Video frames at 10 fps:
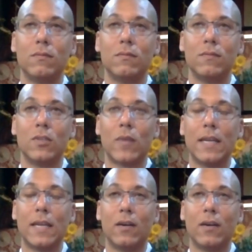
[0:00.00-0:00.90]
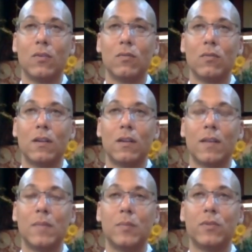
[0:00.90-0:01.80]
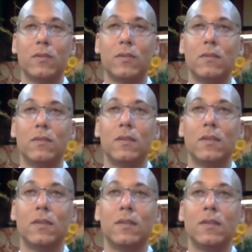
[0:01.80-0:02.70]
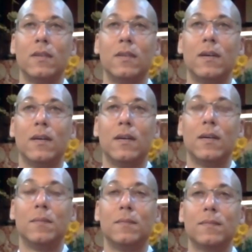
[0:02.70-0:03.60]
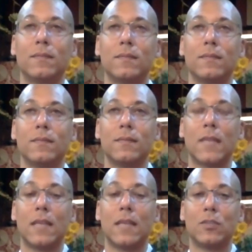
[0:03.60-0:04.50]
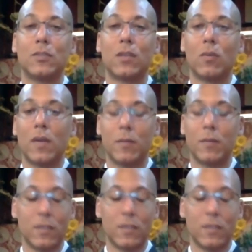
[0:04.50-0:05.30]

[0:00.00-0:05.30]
Right now, a lot of people, I think Michelle Obama